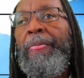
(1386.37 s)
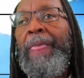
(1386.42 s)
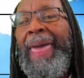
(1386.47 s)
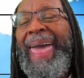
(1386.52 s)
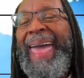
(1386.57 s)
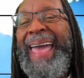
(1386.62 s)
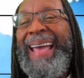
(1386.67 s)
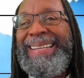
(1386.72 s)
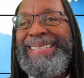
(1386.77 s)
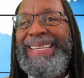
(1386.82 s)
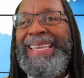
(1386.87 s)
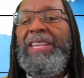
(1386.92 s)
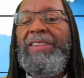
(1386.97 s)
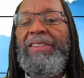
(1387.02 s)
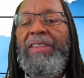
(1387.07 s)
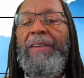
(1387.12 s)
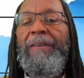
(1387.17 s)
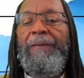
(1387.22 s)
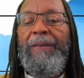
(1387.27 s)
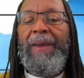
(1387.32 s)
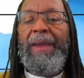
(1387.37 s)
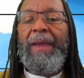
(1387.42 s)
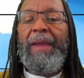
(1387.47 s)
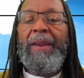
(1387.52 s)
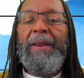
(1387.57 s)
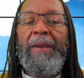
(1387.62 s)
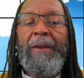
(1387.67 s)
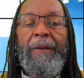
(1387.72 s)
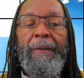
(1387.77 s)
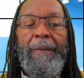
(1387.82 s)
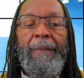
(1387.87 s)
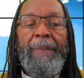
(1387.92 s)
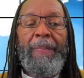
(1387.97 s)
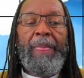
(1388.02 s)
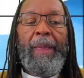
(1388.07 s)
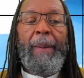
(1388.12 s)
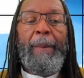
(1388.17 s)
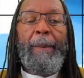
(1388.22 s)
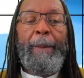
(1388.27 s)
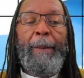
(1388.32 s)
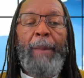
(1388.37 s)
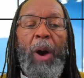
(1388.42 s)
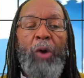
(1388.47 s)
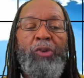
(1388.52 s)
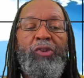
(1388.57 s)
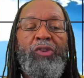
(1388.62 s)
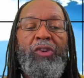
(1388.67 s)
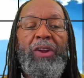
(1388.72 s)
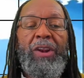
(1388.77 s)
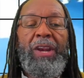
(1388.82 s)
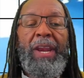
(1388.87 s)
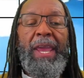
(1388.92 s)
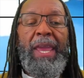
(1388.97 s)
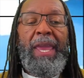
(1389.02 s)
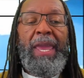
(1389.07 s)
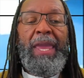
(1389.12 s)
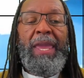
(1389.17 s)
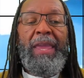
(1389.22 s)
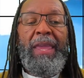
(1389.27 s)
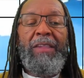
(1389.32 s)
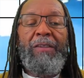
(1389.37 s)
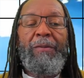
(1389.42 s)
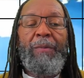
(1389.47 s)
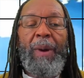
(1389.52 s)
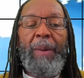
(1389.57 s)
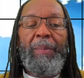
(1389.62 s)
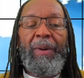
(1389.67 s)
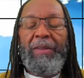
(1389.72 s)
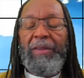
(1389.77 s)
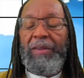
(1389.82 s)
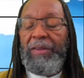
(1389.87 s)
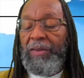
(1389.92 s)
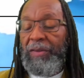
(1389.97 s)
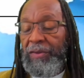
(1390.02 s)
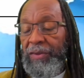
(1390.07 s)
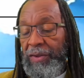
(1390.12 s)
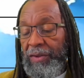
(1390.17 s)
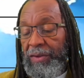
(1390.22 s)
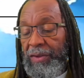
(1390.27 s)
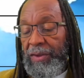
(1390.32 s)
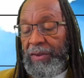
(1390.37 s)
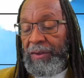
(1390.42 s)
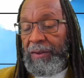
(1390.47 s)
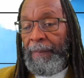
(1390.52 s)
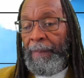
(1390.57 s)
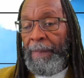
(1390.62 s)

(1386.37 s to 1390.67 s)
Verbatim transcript: as He see fit. Motion needs, my brothers and sisters.